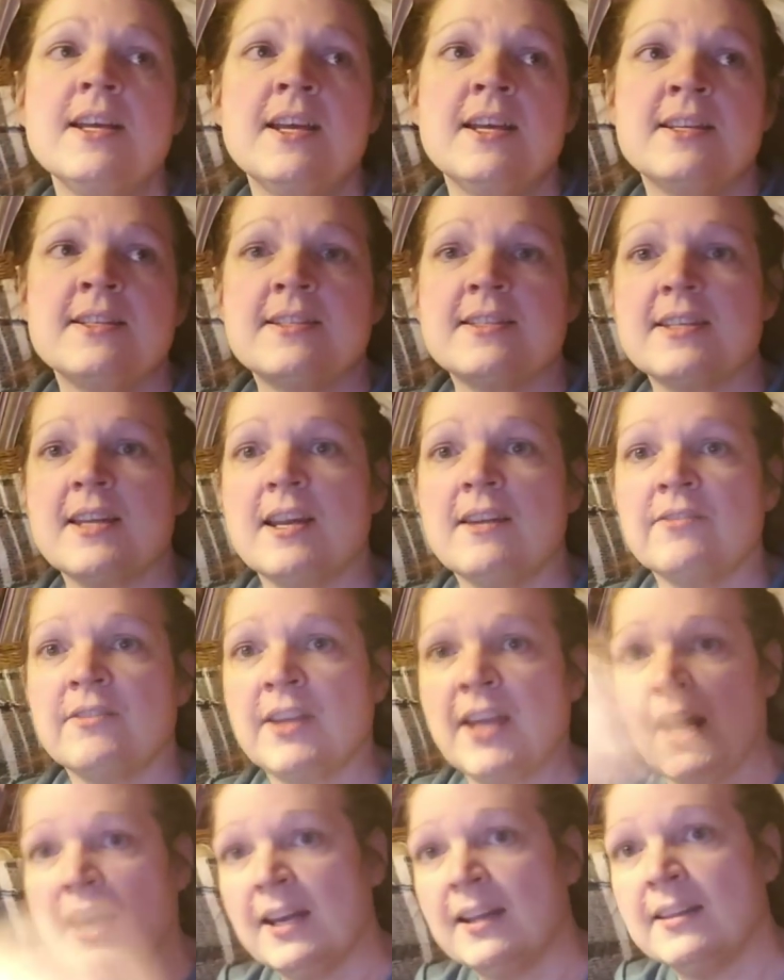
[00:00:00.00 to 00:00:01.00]
Instead of
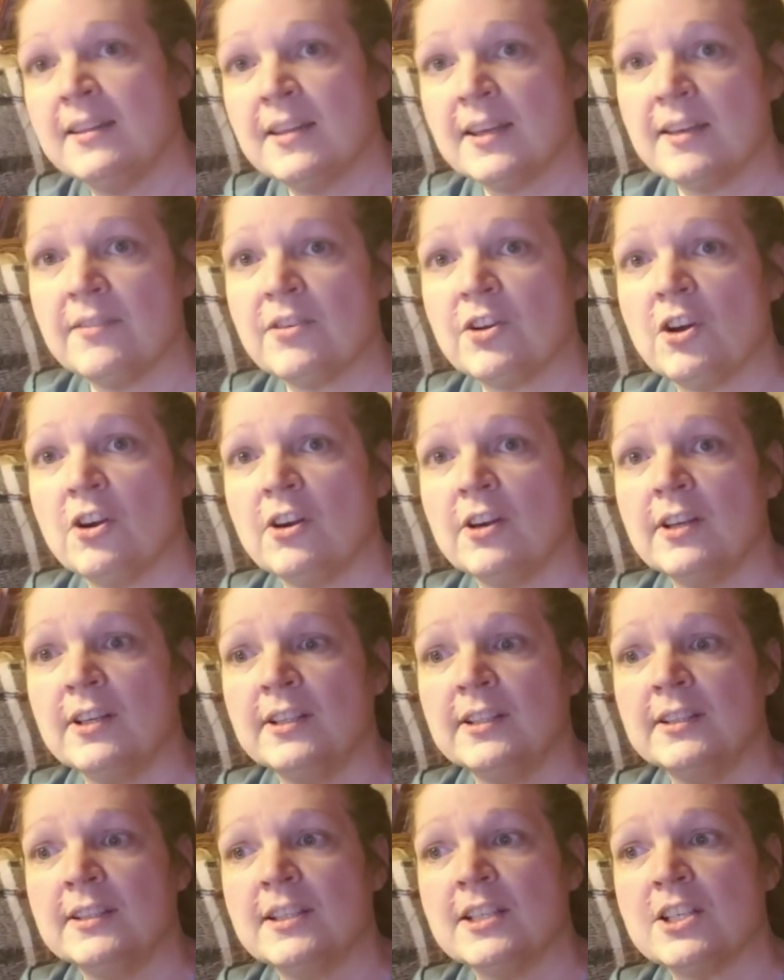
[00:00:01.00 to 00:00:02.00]
getting the gift card in
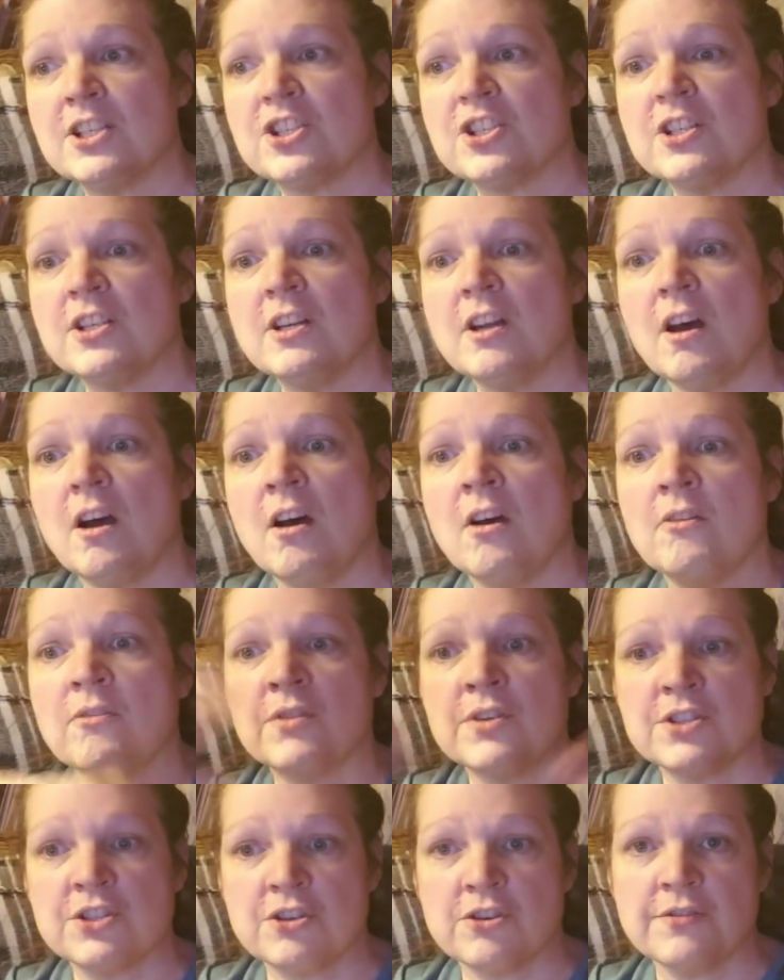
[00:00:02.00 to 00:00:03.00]
addition, I'll
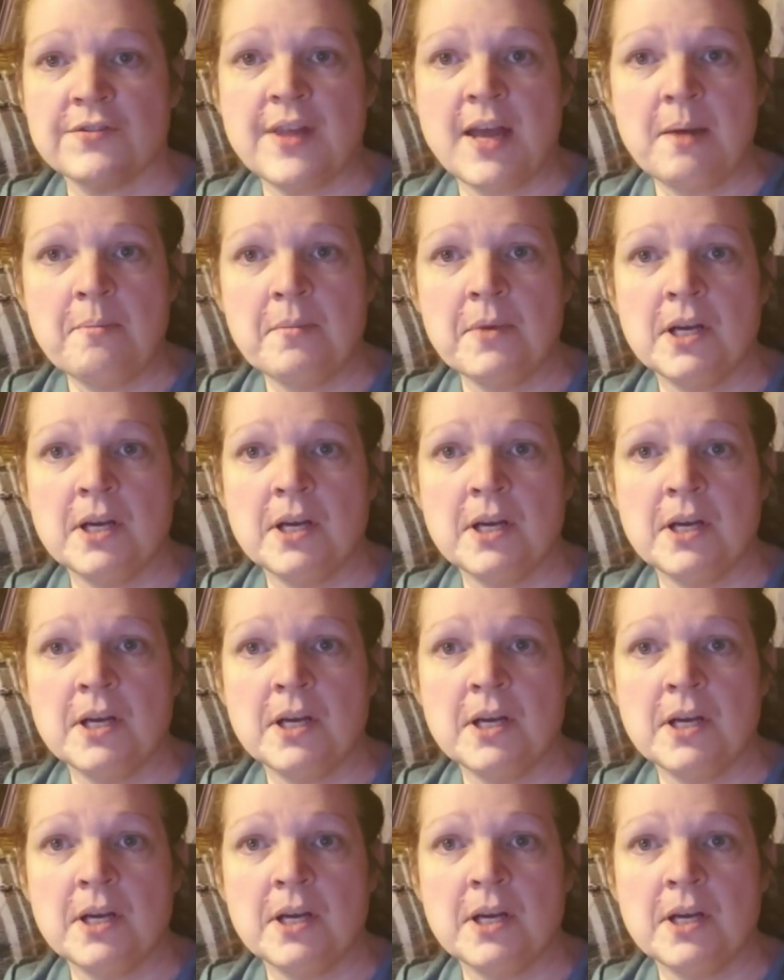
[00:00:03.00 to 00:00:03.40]
reserve that